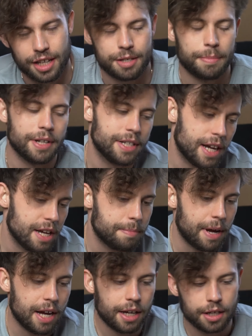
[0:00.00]
It's my day
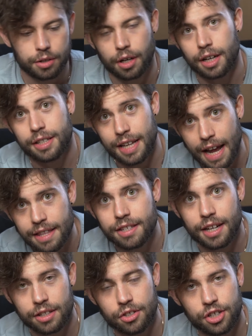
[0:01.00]
bag that I tend to
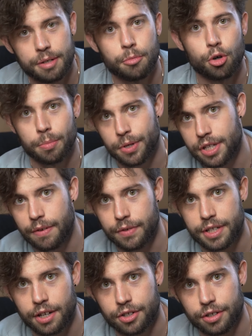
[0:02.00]
take to the gym almost every
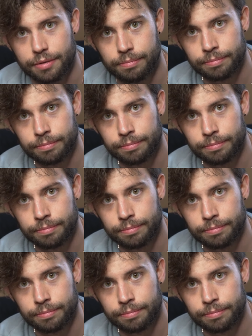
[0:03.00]
session.